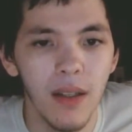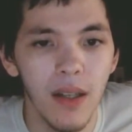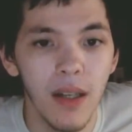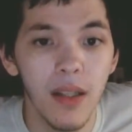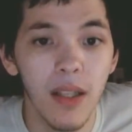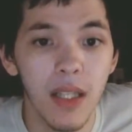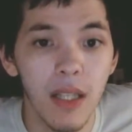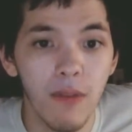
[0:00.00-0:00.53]

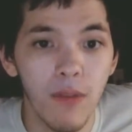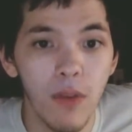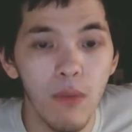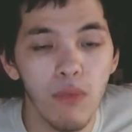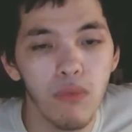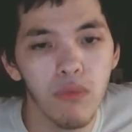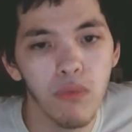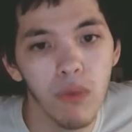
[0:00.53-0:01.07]
Unless if
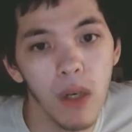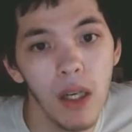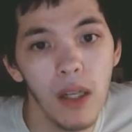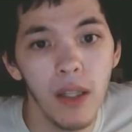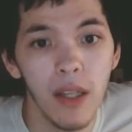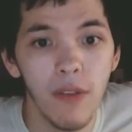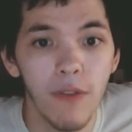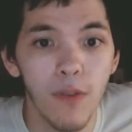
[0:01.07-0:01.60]
you
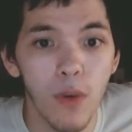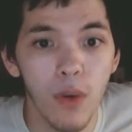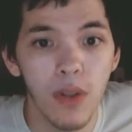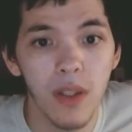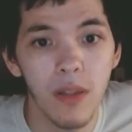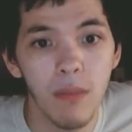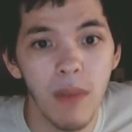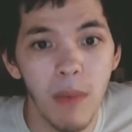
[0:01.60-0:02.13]
really
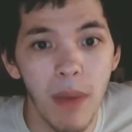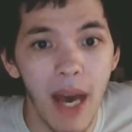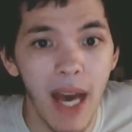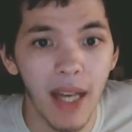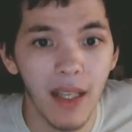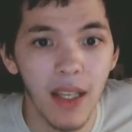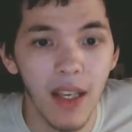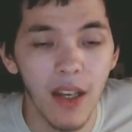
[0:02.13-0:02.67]
force me
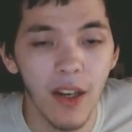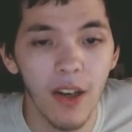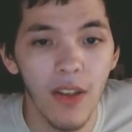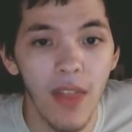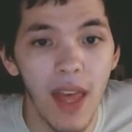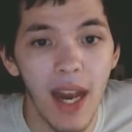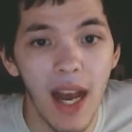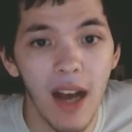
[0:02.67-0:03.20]
back here,
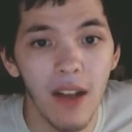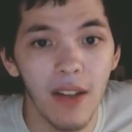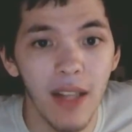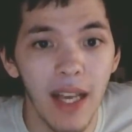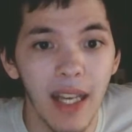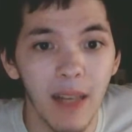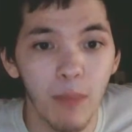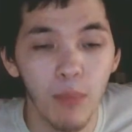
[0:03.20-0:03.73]
and then I'll
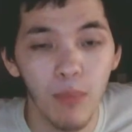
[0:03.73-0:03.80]
like